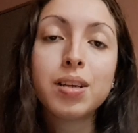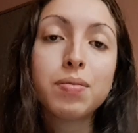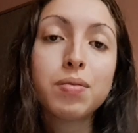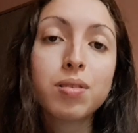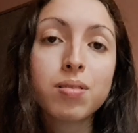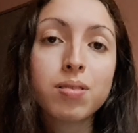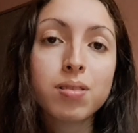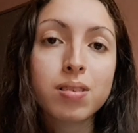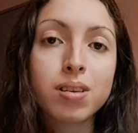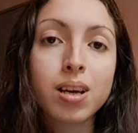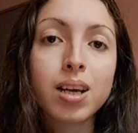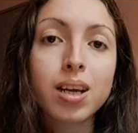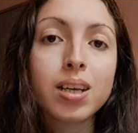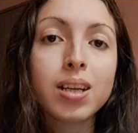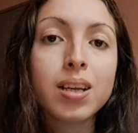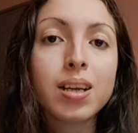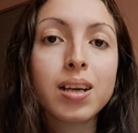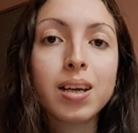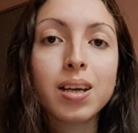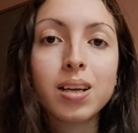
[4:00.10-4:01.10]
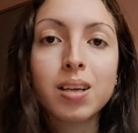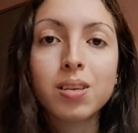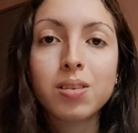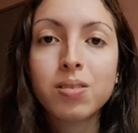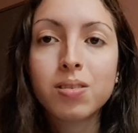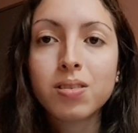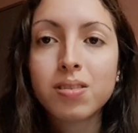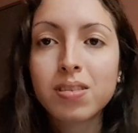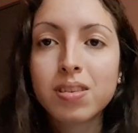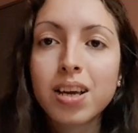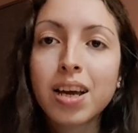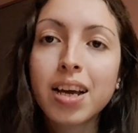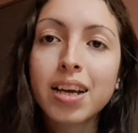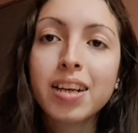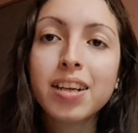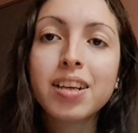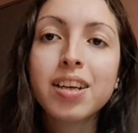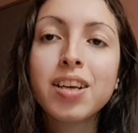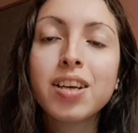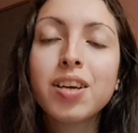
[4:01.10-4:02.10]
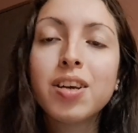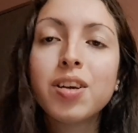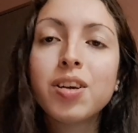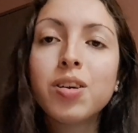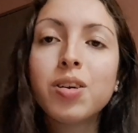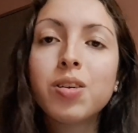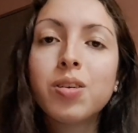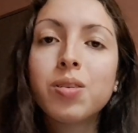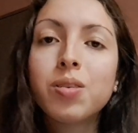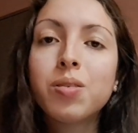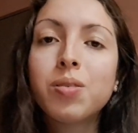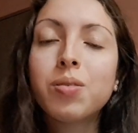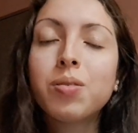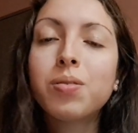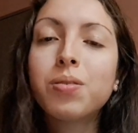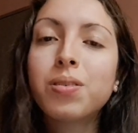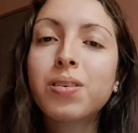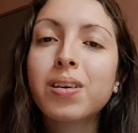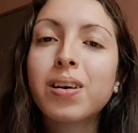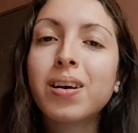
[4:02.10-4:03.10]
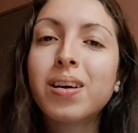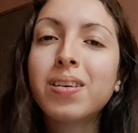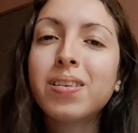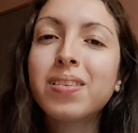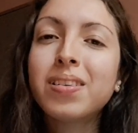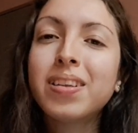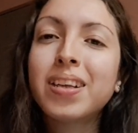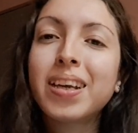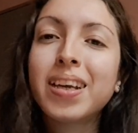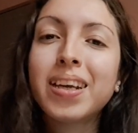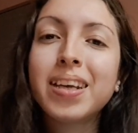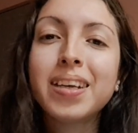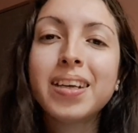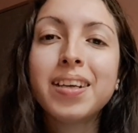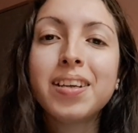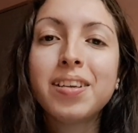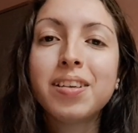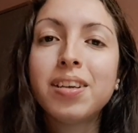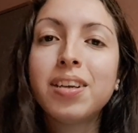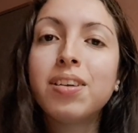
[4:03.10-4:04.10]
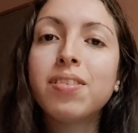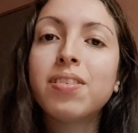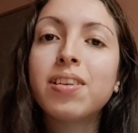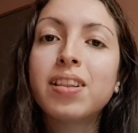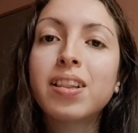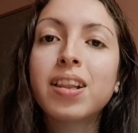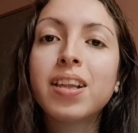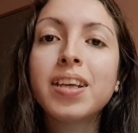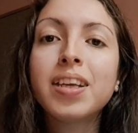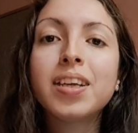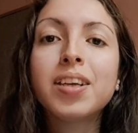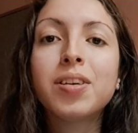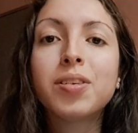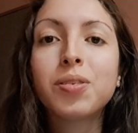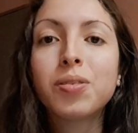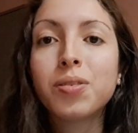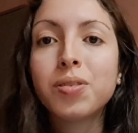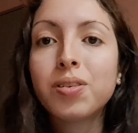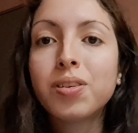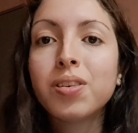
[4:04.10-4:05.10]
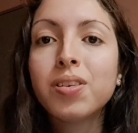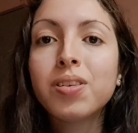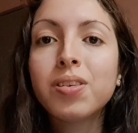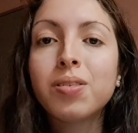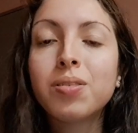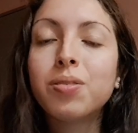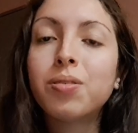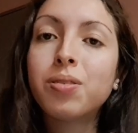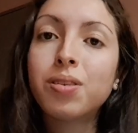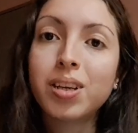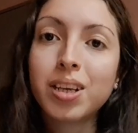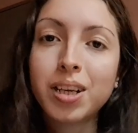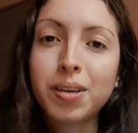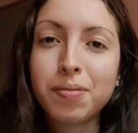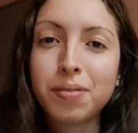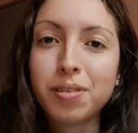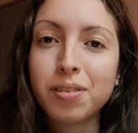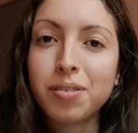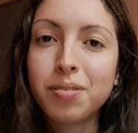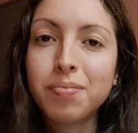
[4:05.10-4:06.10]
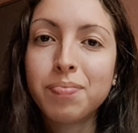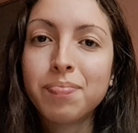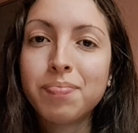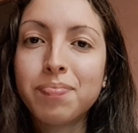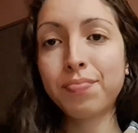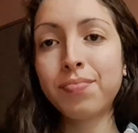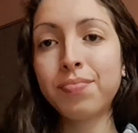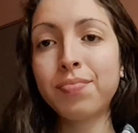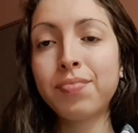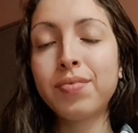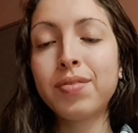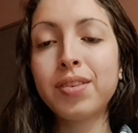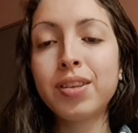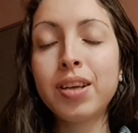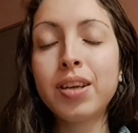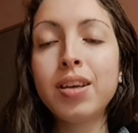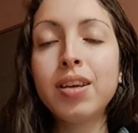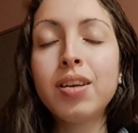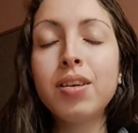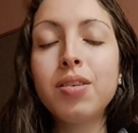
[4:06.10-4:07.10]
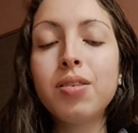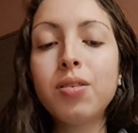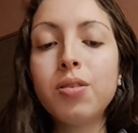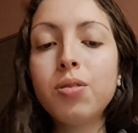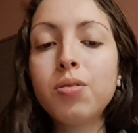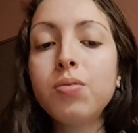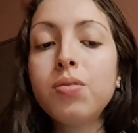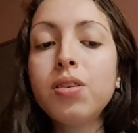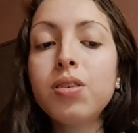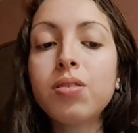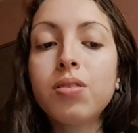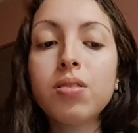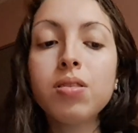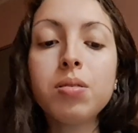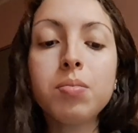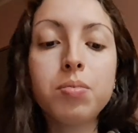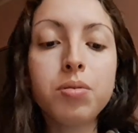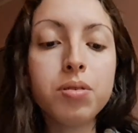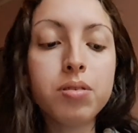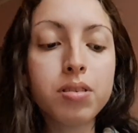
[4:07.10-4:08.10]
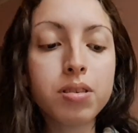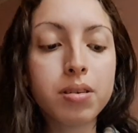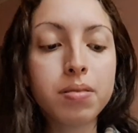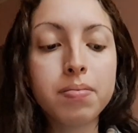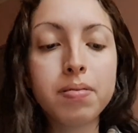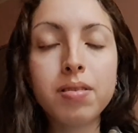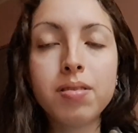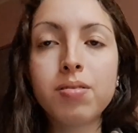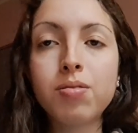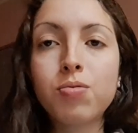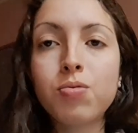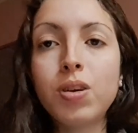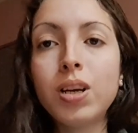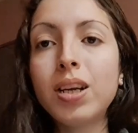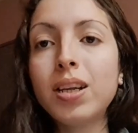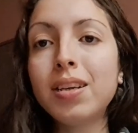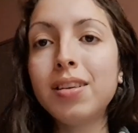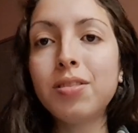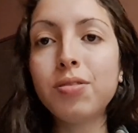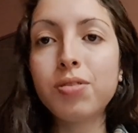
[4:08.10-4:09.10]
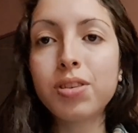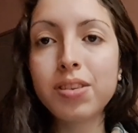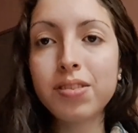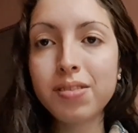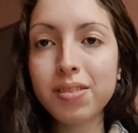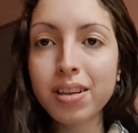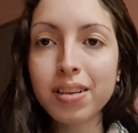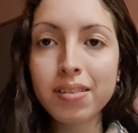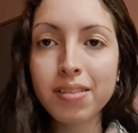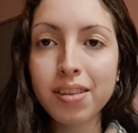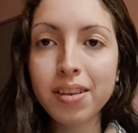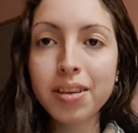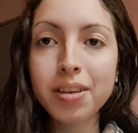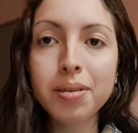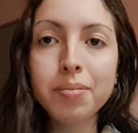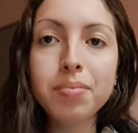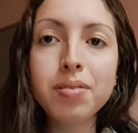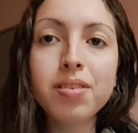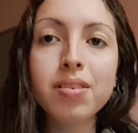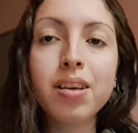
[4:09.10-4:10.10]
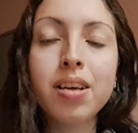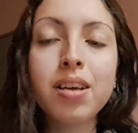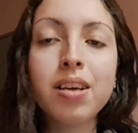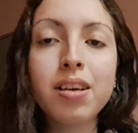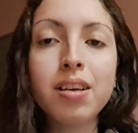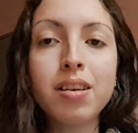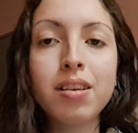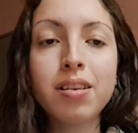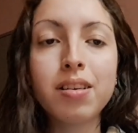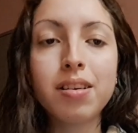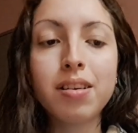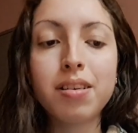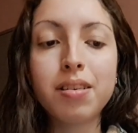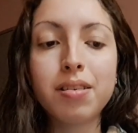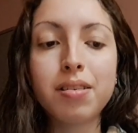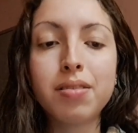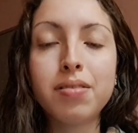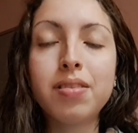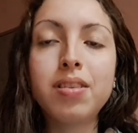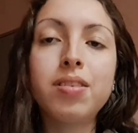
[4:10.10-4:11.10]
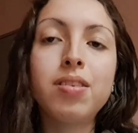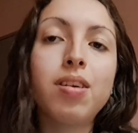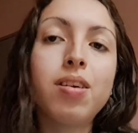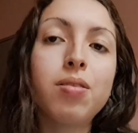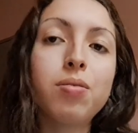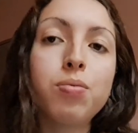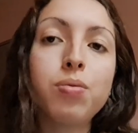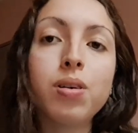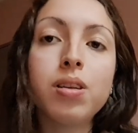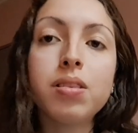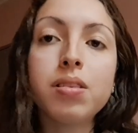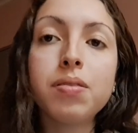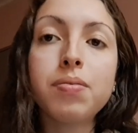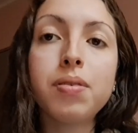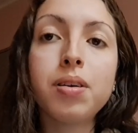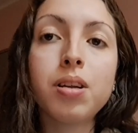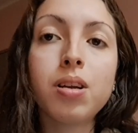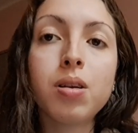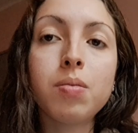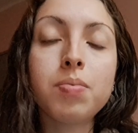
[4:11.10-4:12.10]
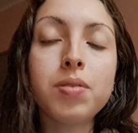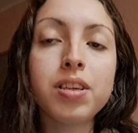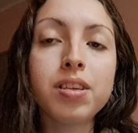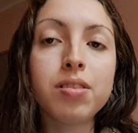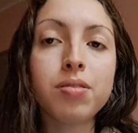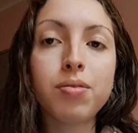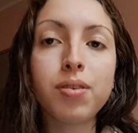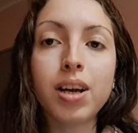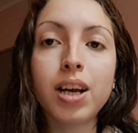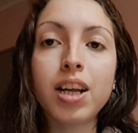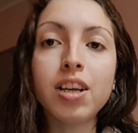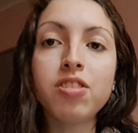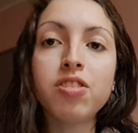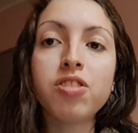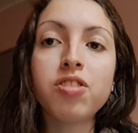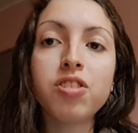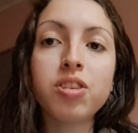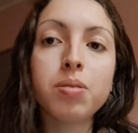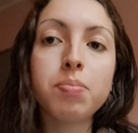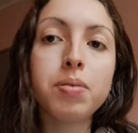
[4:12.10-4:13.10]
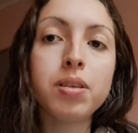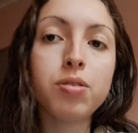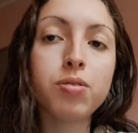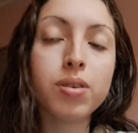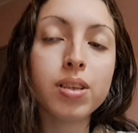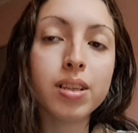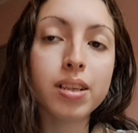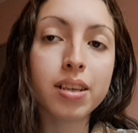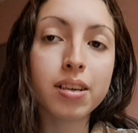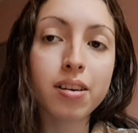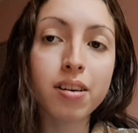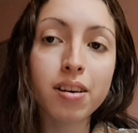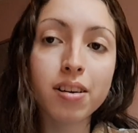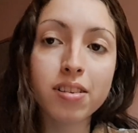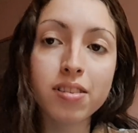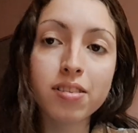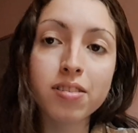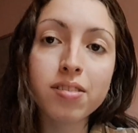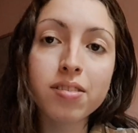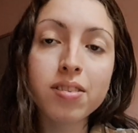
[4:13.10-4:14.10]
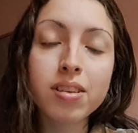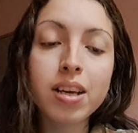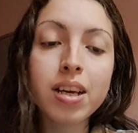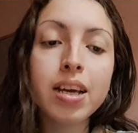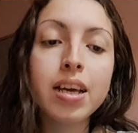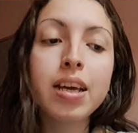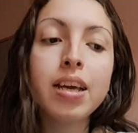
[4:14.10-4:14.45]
evil side and a good side, or are they inherently good or evil? Overall, the book covers really interesting themes that are well developed in the relationship between the characters,